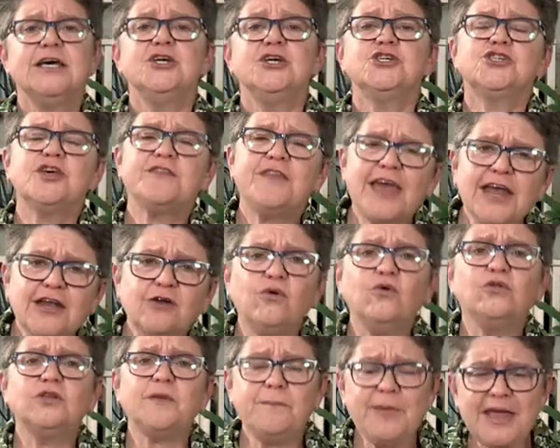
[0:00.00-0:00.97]
So that
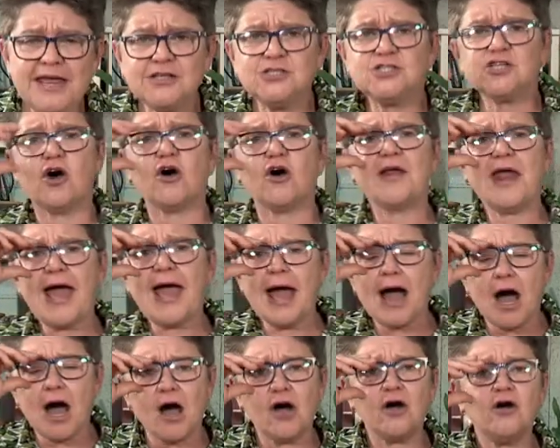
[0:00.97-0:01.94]
all depends on
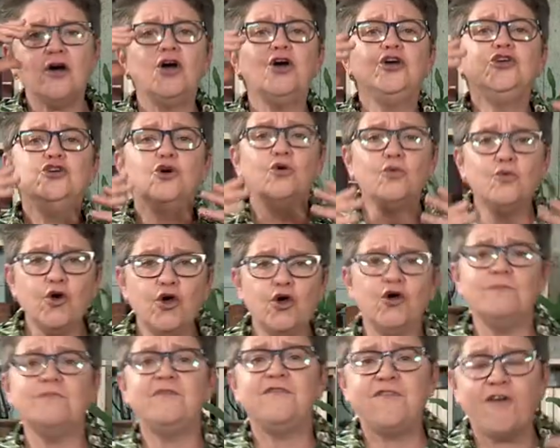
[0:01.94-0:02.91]
how your
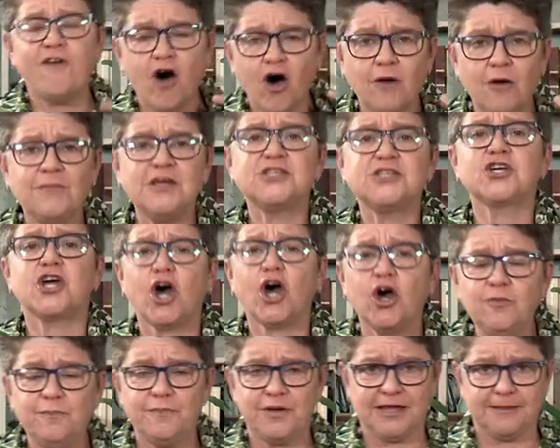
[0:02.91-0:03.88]
worm farm is
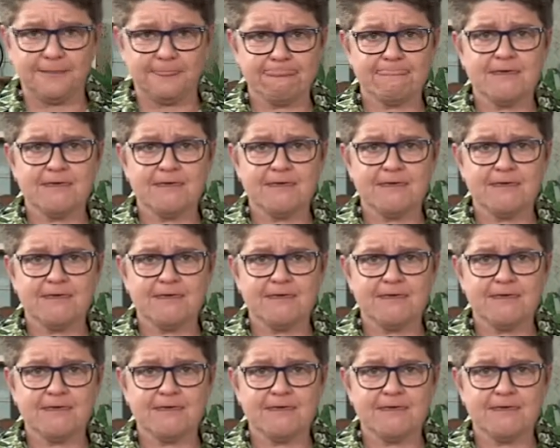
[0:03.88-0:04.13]
coping.